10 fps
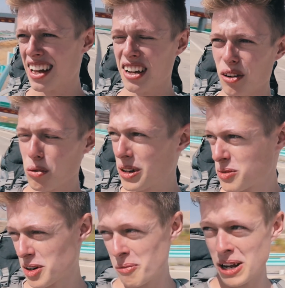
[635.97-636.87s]
I always
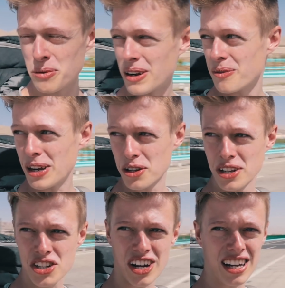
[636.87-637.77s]
recommend while you
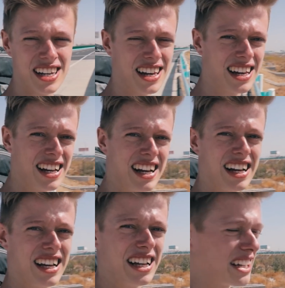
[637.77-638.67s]
hitchhike,
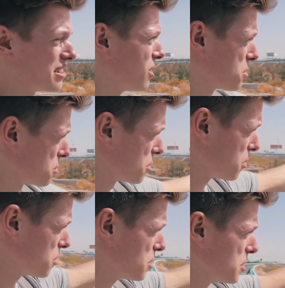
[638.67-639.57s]
you know, to
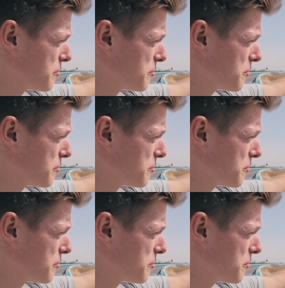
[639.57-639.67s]
go